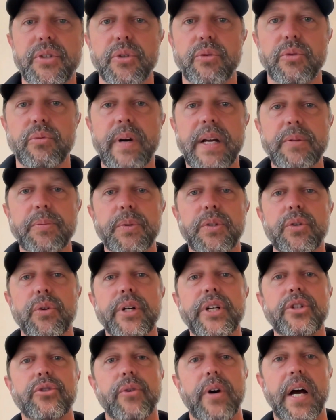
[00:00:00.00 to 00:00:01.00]
Your respiratory
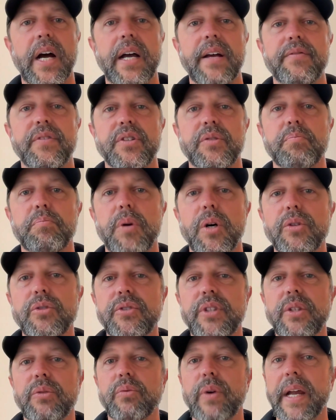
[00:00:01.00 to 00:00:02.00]
drive is
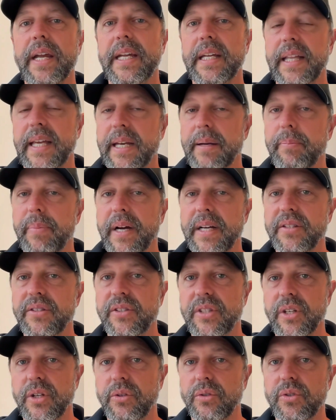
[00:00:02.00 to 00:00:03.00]
mostly regulated by
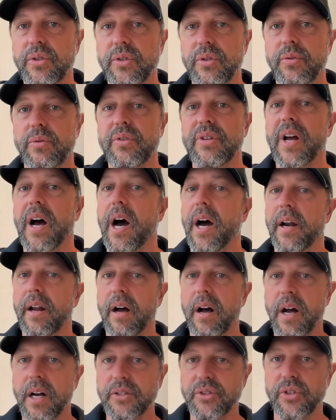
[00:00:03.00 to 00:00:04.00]
CO2, not
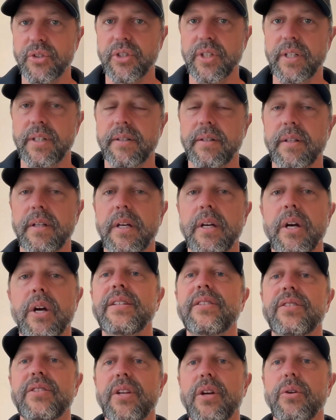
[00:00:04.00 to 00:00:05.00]
oxygen.
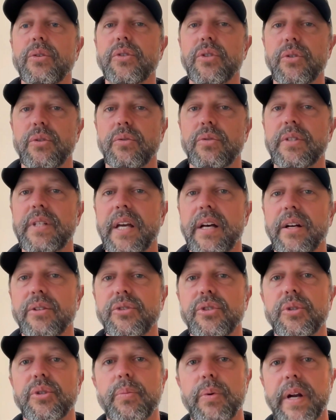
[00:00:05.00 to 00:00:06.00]
CO2 tells
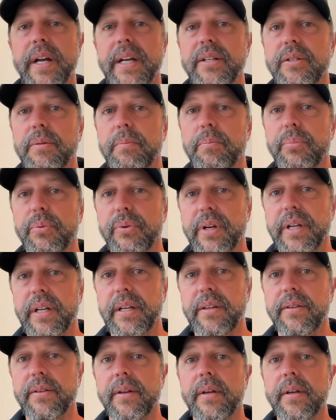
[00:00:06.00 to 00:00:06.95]
your brain to breathe,